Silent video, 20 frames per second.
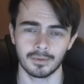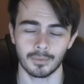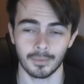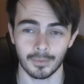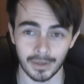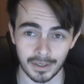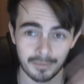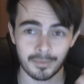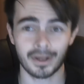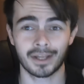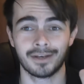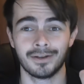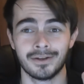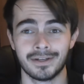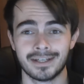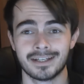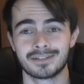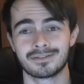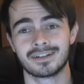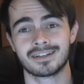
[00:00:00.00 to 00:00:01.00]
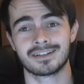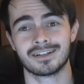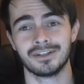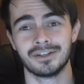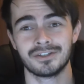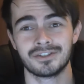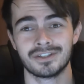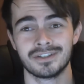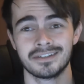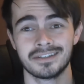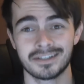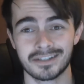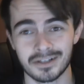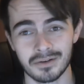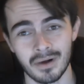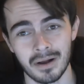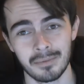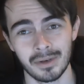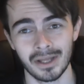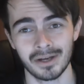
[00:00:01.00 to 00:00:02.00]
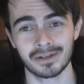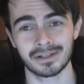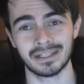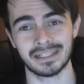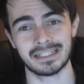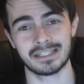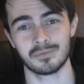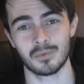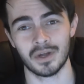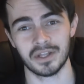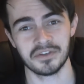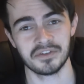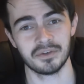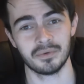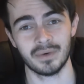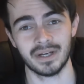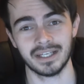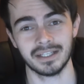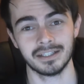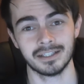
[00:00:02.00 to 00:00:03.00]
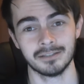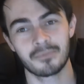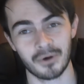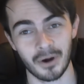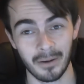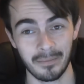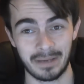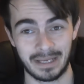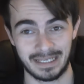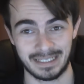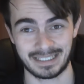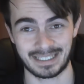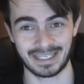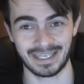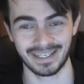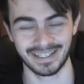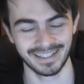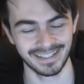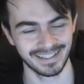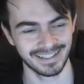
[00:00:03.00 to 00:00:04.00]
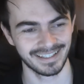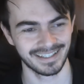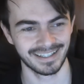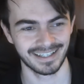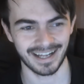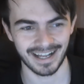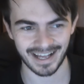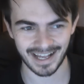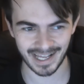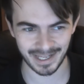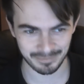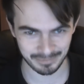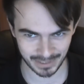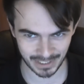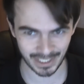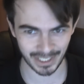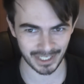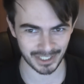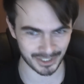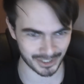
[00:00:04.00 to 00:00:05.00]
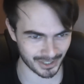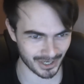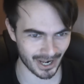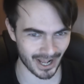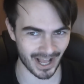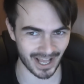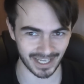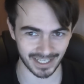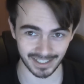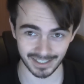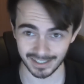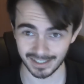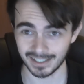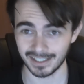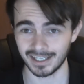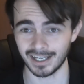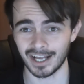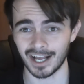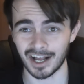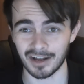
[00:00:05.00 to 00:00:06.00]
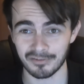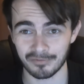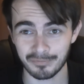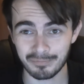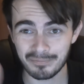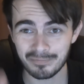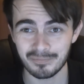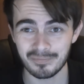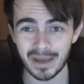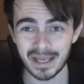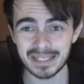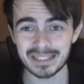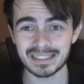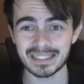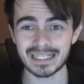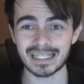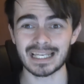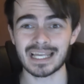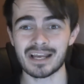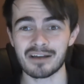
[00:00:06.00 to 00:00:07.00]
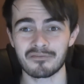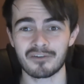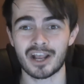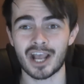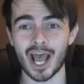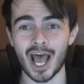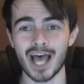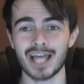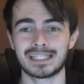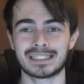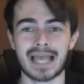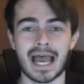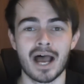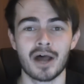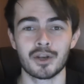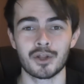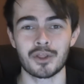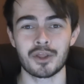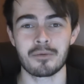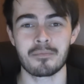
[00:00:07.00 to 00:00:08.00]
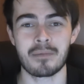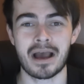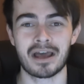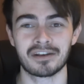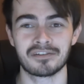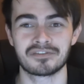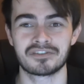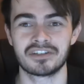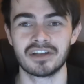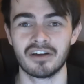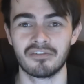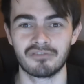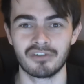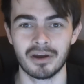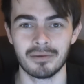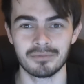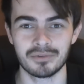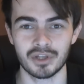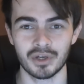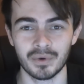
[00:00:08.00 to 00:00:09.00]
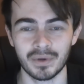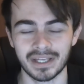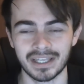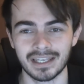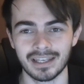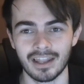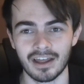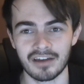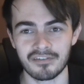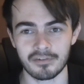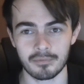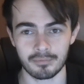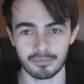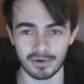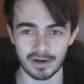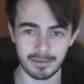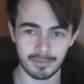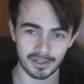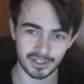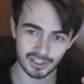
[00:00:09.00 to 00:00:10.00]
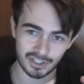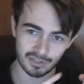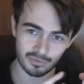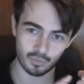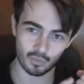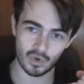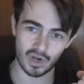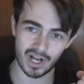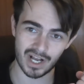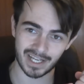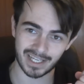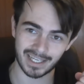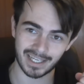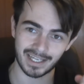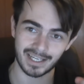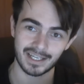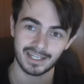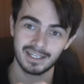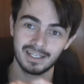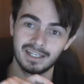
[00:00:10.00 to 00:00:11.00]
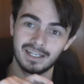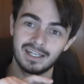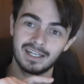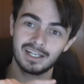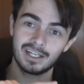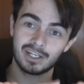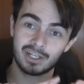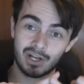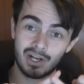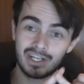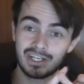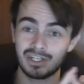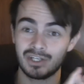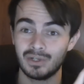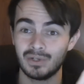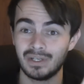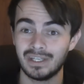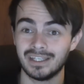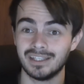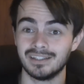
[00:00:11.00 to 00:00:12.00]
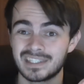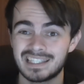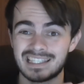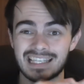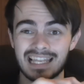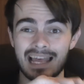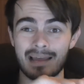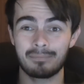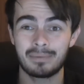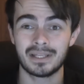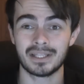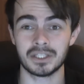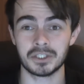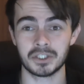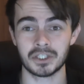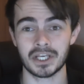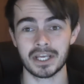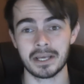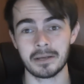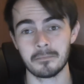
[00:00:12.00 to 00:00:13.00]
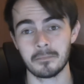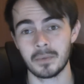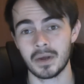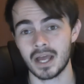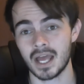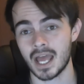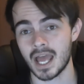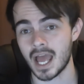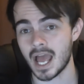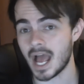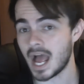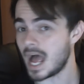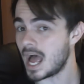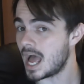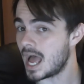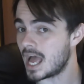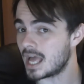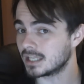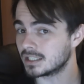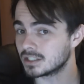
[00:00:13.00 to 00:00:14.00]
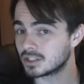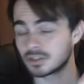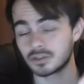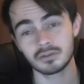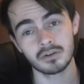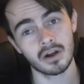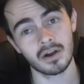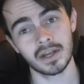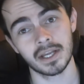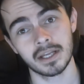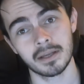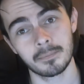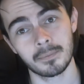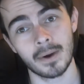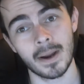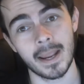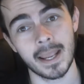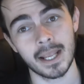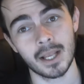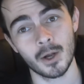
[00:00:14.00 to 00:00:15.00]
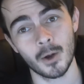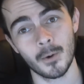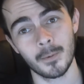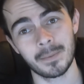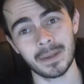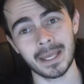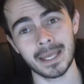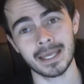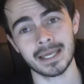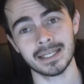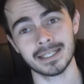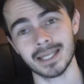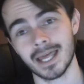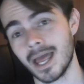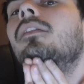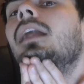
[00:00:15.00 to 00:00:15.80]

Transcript: one of my New Year's resolutions is to upload at least once a week. Promise. I'm gonna try. I've cut down on the amount of stuff that I'm doing in life. I'm pretty much just working, going to uni, slapping the gym, and growing a pretty cool beard.